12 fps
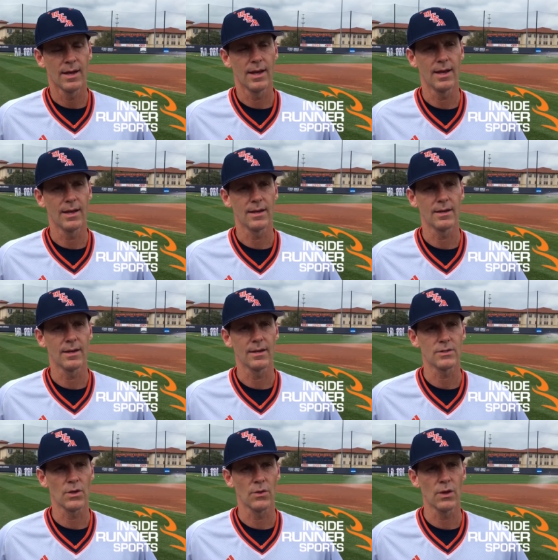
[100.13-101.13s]
And
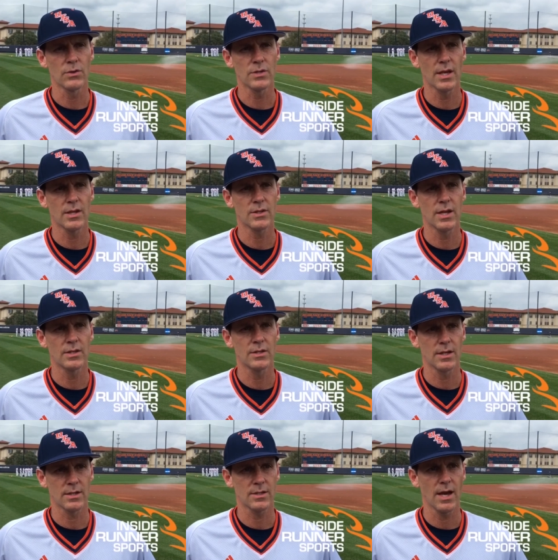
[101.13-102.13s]
uh, so those things get
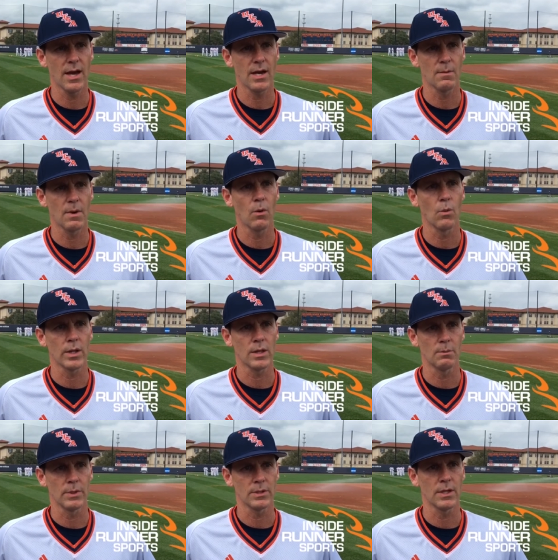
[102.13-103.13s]
you excited about what
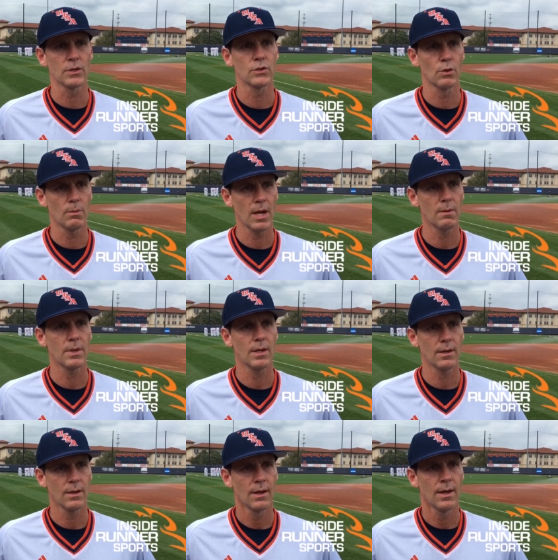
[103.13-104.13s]
the potential might
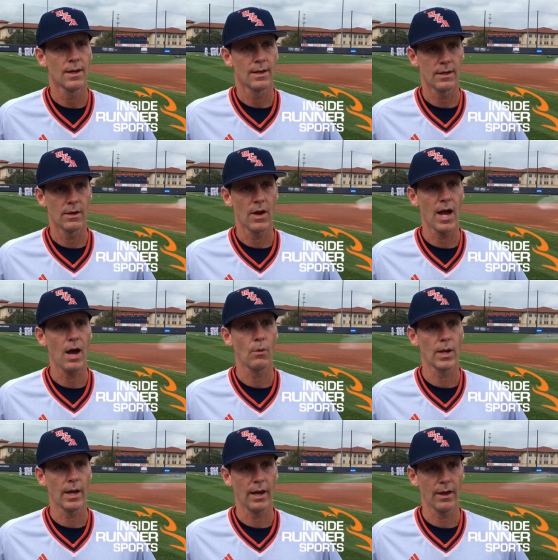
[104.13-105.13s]
be, you know, how
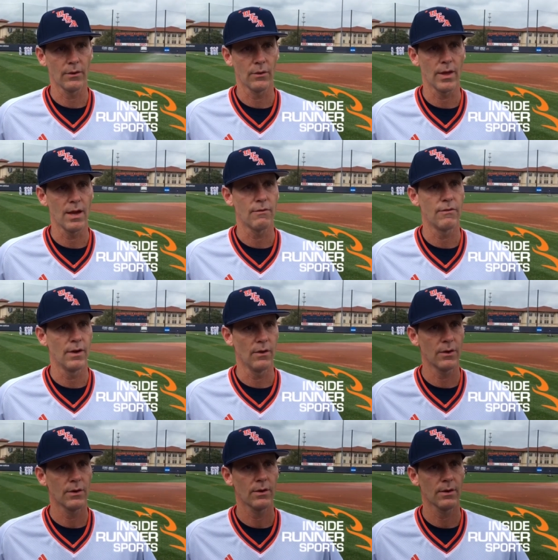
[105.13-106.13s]
we handle that
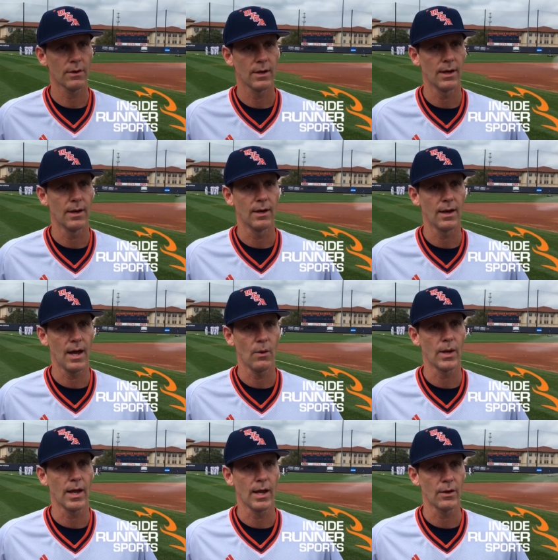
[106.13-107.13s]
failure, uh, how
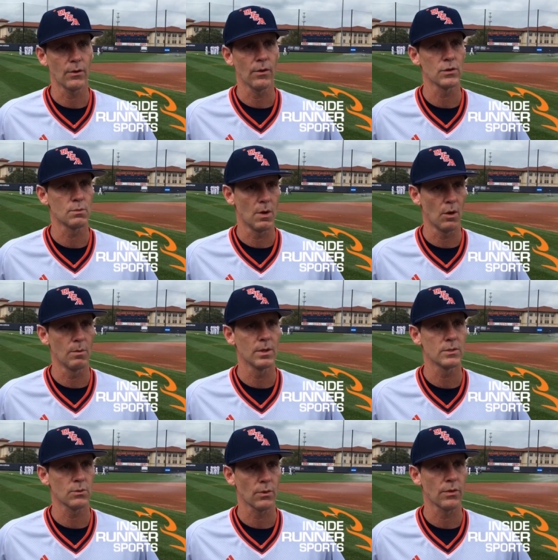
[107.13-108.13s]
we handle those
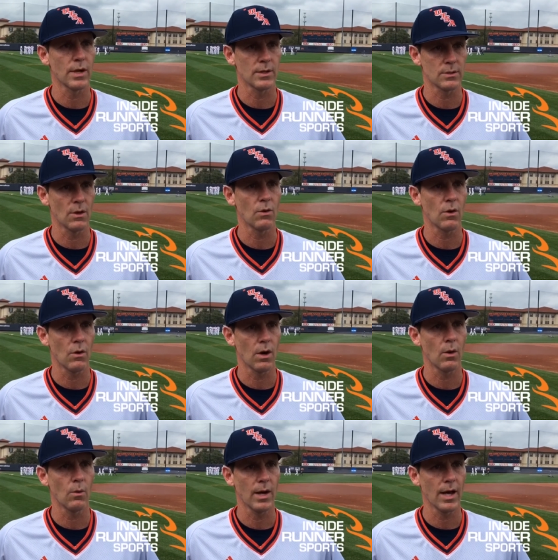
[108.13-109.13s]
moments where things don't go
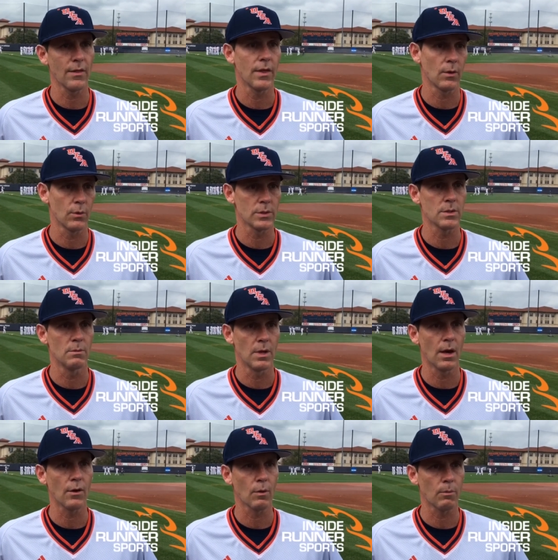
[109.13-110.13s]
our way. I think with some
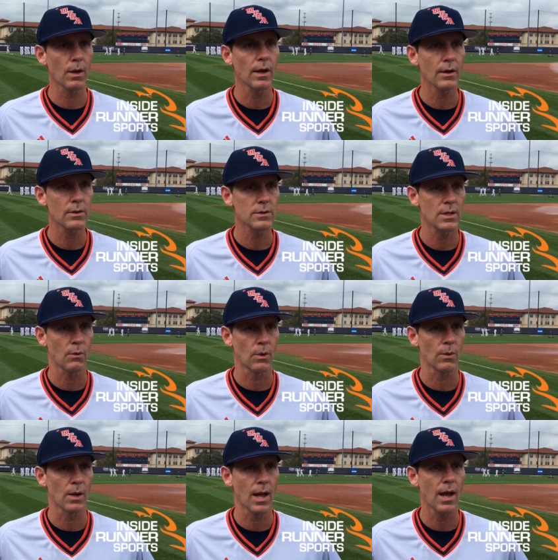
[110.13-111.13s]
younger players that
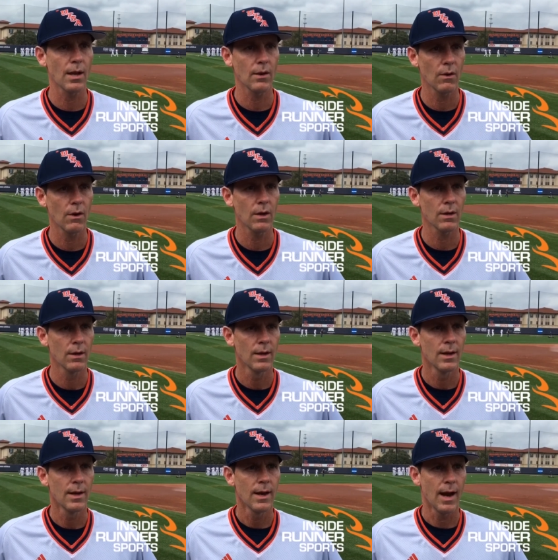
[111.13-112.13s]
we're relying on,
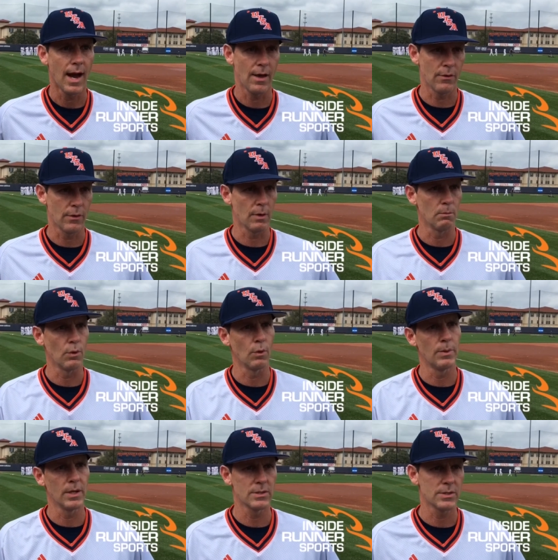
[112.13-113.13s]
either in a
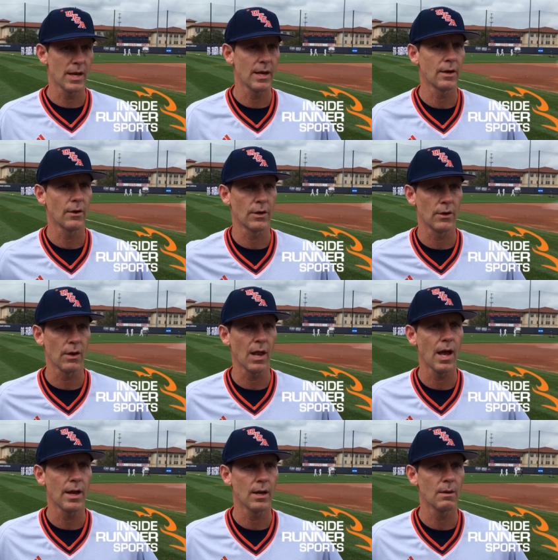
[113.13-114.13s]
bullpen setting or in your
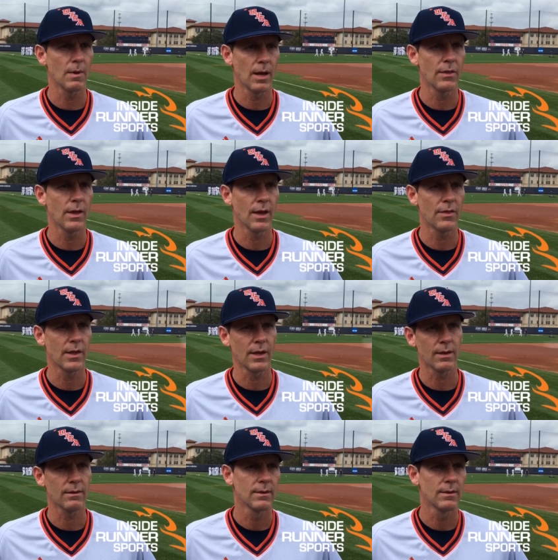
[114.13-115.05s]
lineup, I, th I think